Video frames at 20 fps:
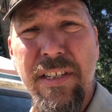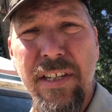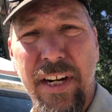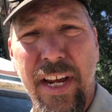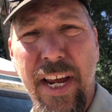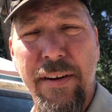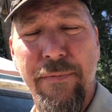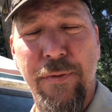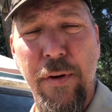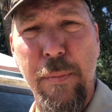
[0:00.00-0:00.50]

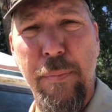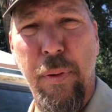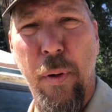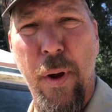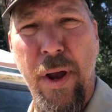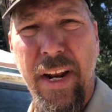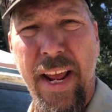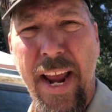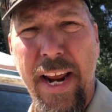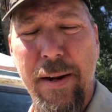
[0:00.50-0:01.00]
get from
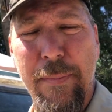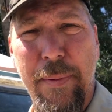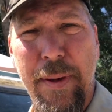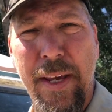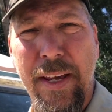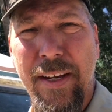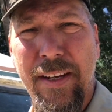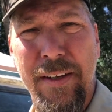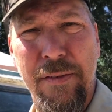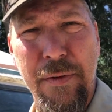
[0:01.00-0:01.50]
point A to
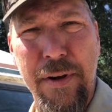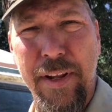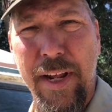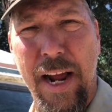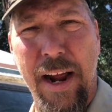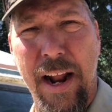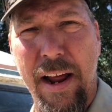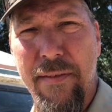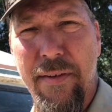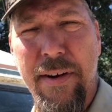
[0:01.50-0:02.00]
B
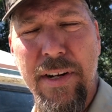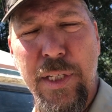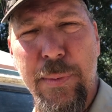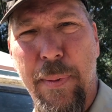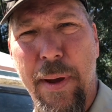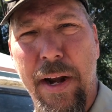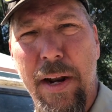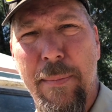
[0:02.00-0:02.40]
without having to spend